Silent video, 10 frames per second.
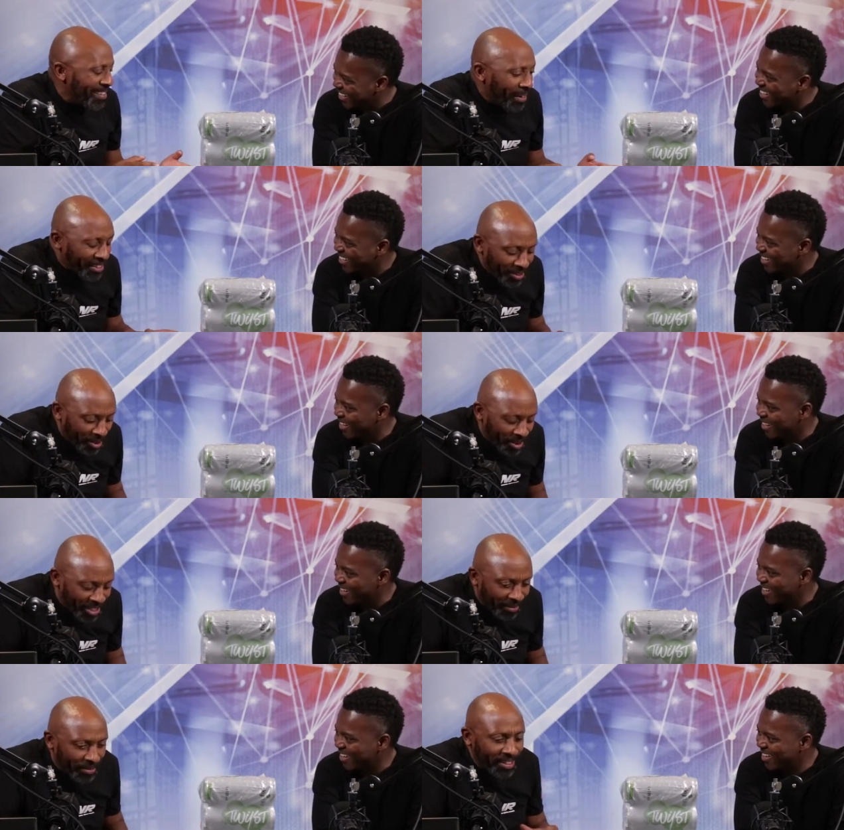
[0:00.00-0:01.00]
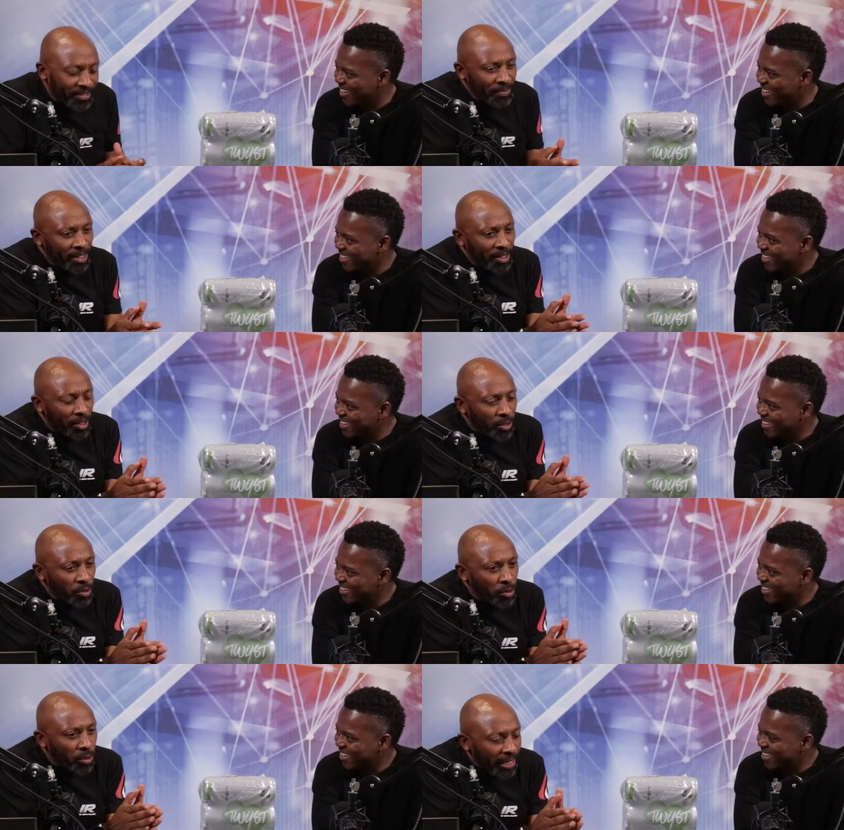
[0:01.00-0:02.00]
Speaker 1: But yeah. you know, Sammy,
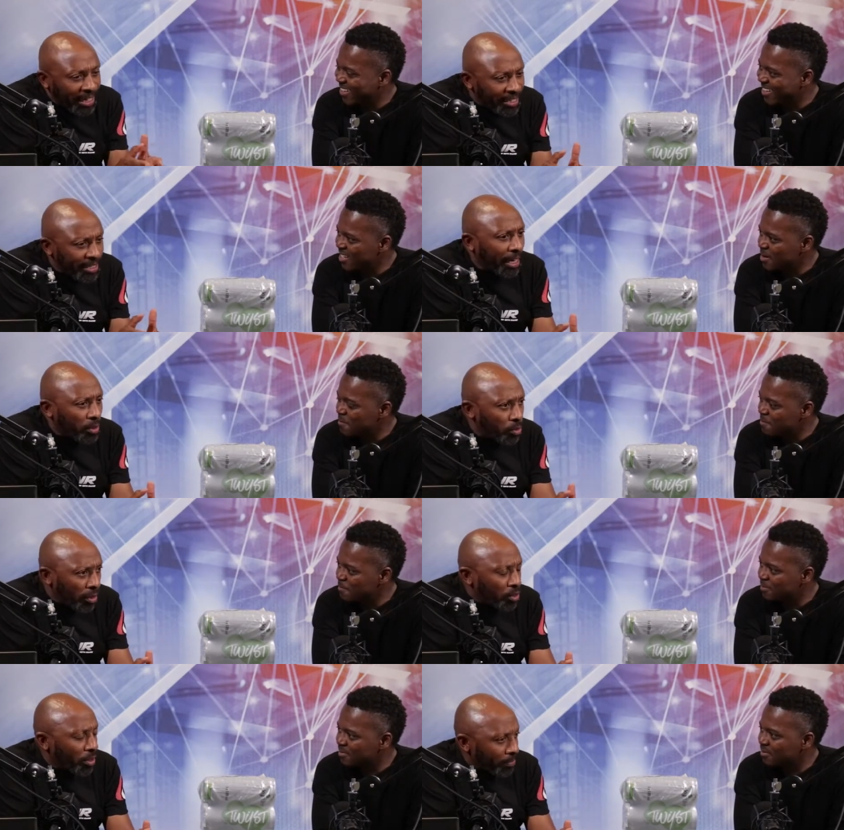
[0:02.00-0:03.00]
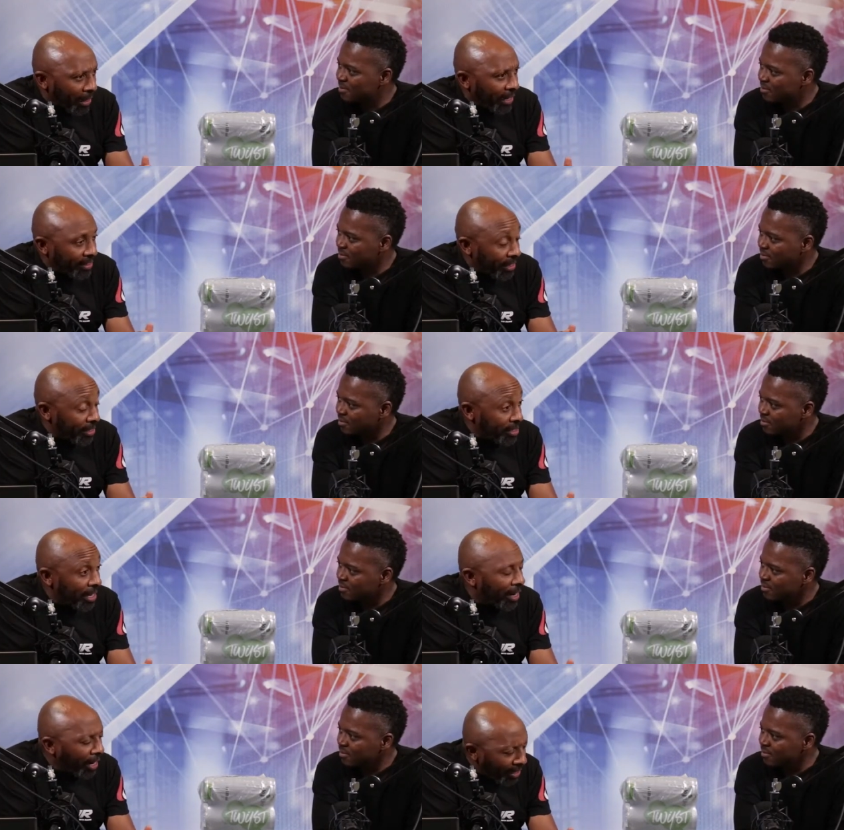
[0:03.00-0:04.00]
you then decide to go into a market that is
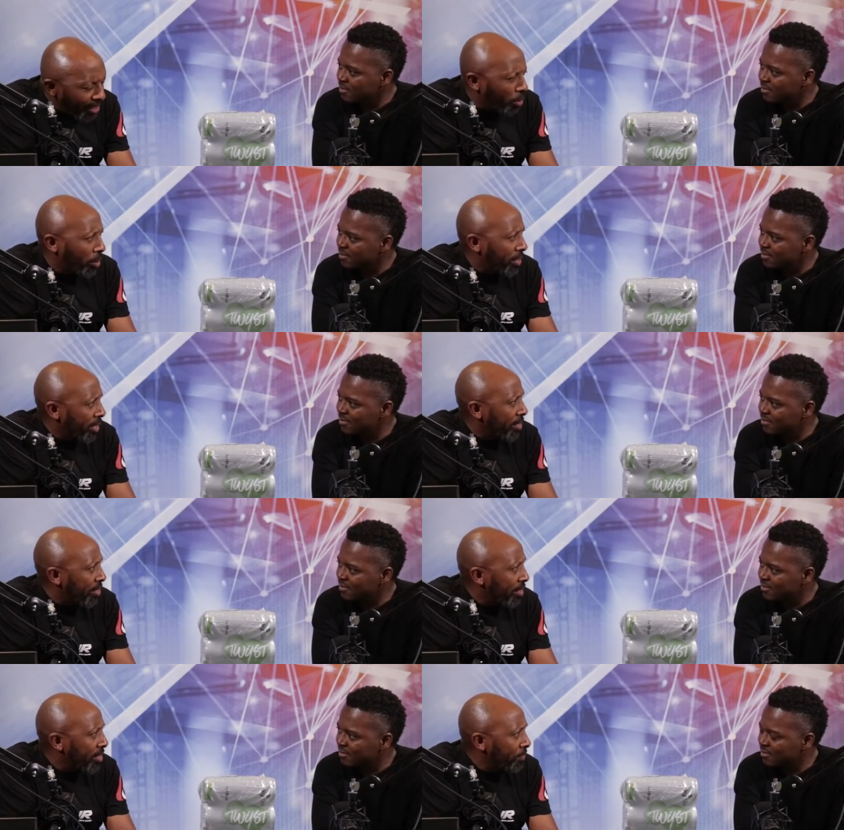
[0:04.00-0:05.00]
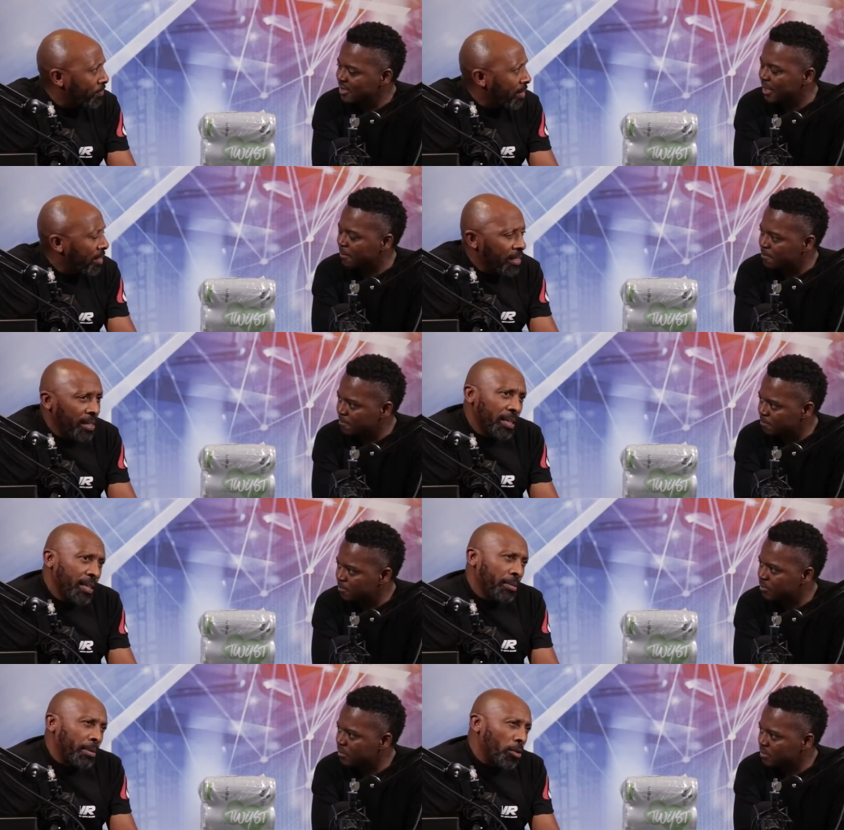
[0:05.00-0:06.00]
highly contested. Yeah
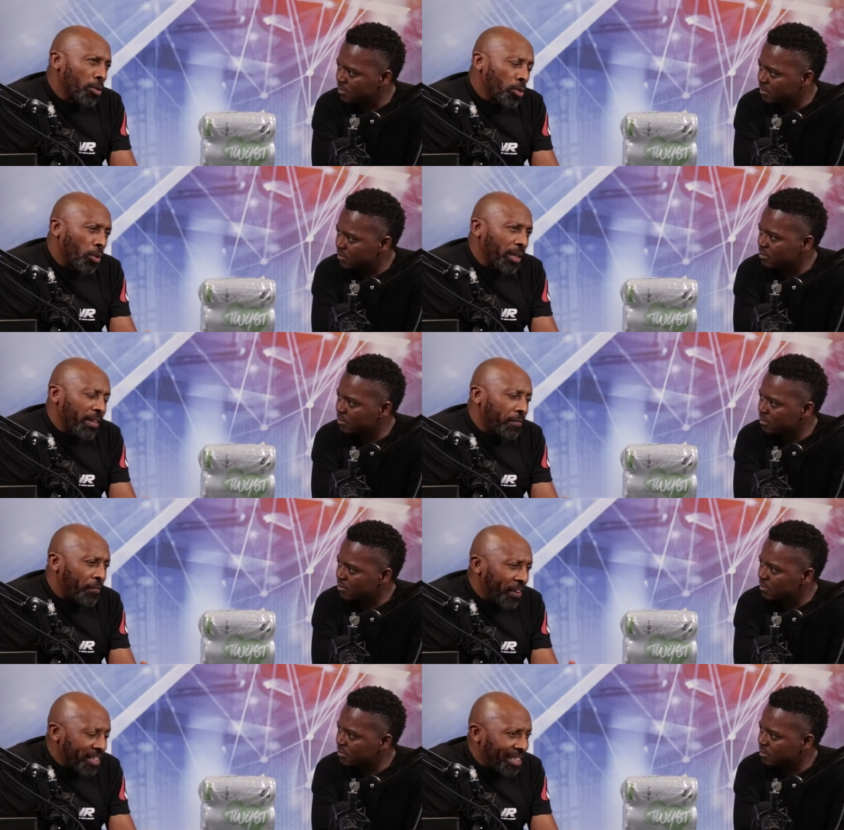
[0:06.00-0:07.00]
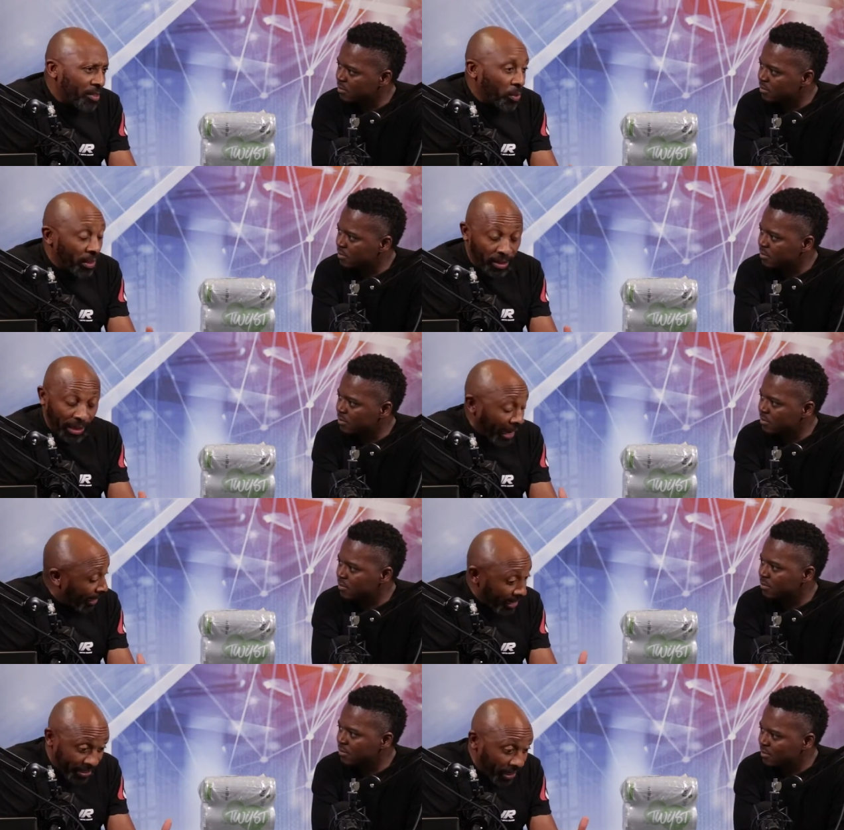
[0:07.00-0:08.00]
but also infested with, and
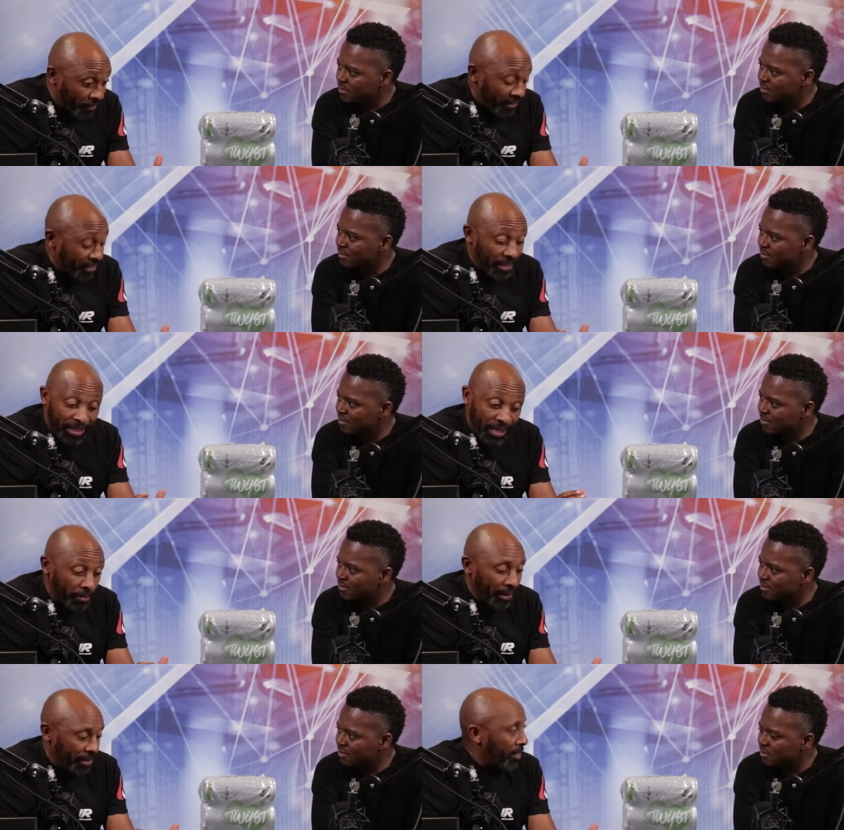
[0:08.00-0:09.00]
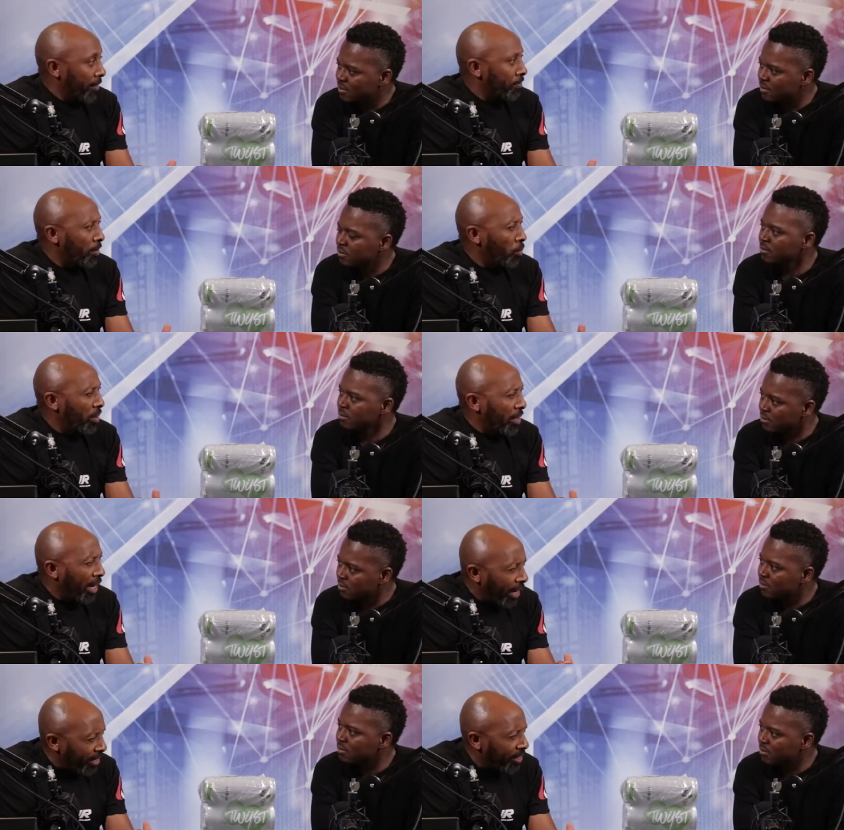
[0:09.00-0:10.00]
I say infested deliberately, with
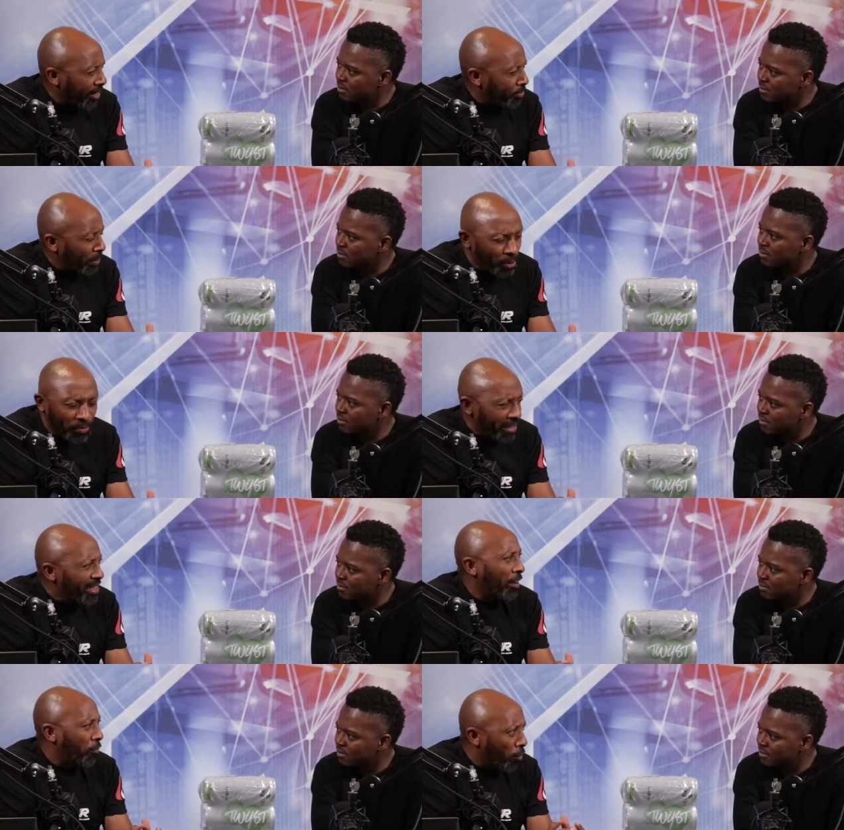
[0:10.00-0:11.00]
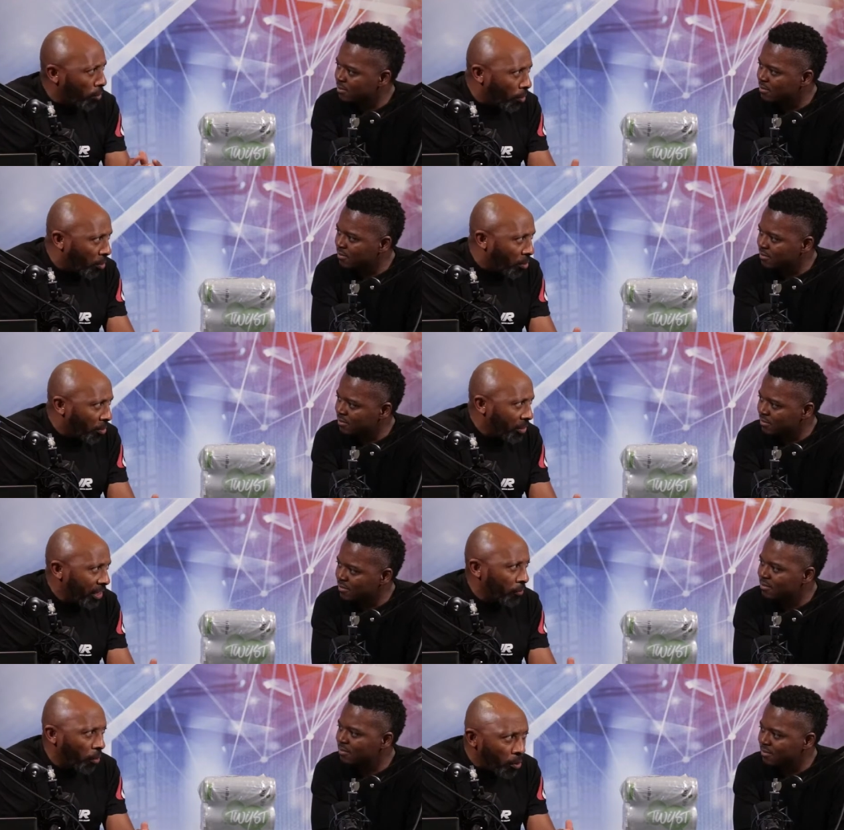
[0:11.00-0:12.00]
hyenas. People who've been there for long,
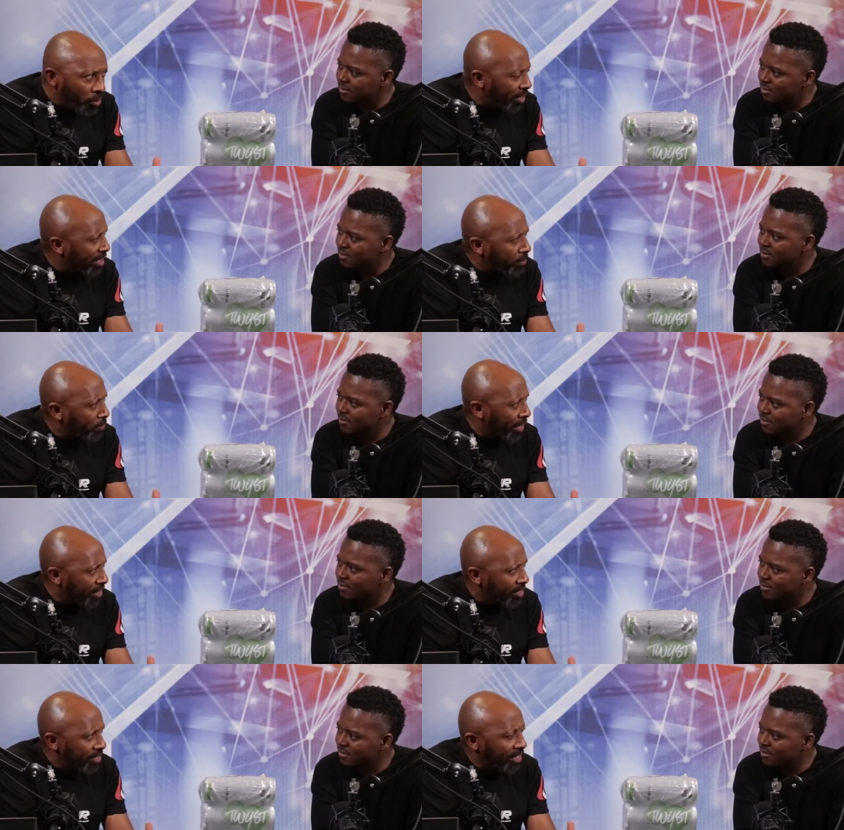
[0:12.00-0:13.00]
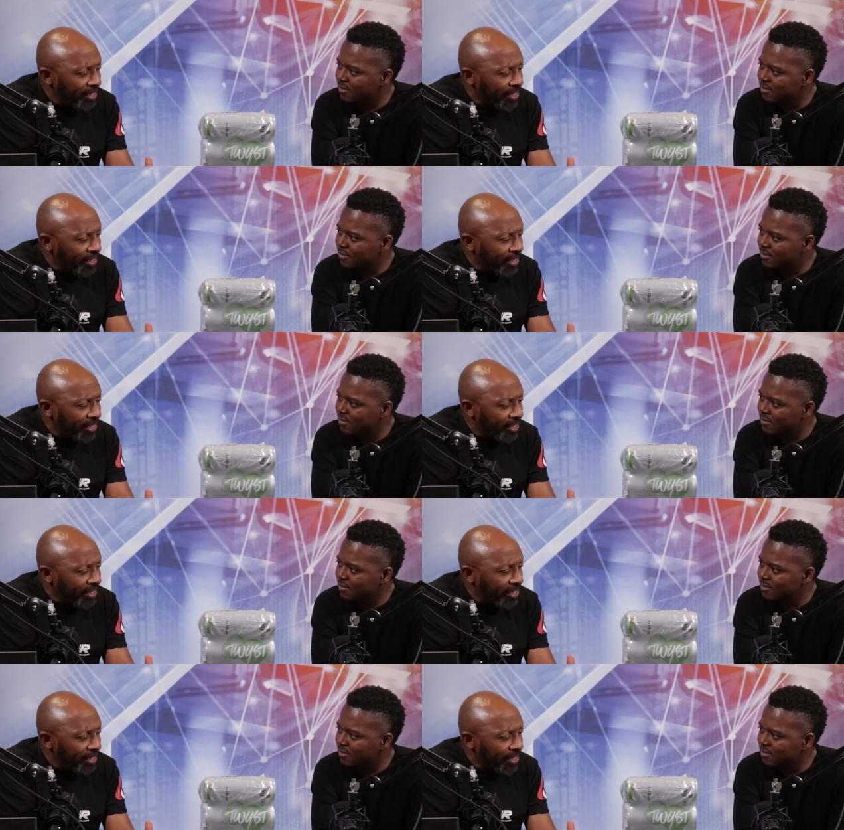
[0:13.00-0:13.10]
have owned the space,